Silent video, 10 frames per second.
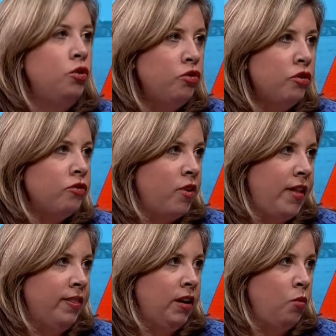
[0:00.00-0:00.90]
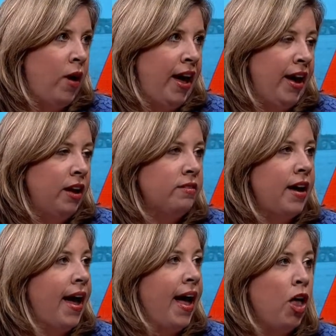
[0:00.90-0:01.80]
user friendly way
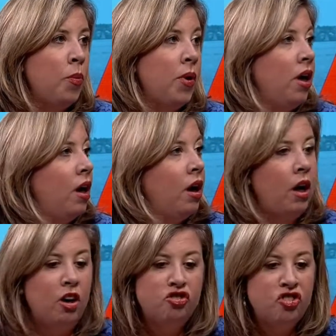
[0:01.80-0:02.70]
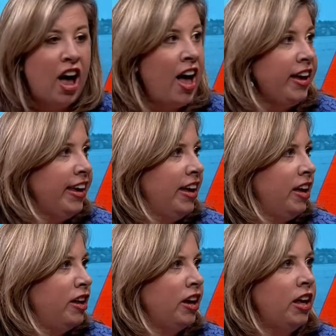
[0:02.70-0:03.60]
to help a shy
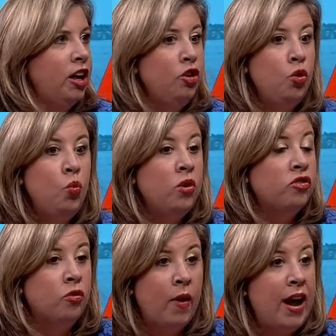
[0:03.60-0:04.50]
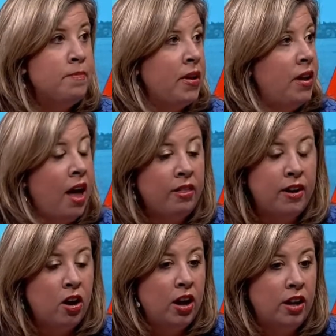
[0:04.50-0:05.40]
kid, a kid who was great, but now
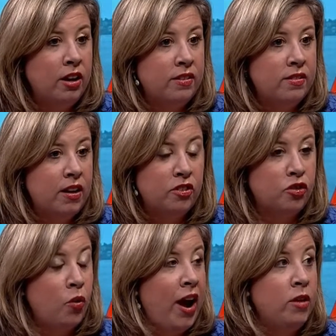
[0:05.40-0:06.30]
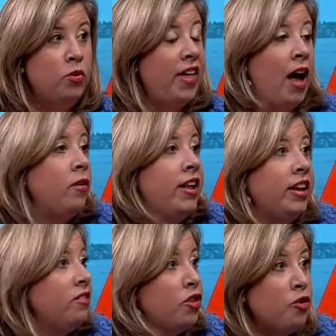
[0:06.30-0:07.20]
they're in a sixth grade without
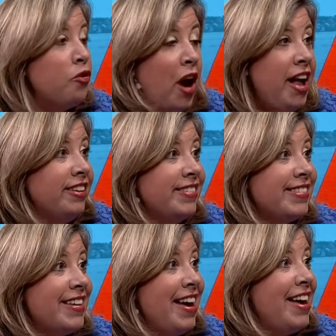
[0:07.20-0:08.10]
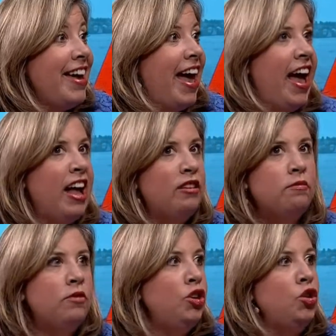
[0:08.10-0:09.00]
any of their friends. Right.
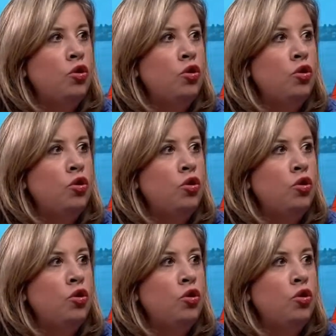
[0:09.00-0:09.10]
And you,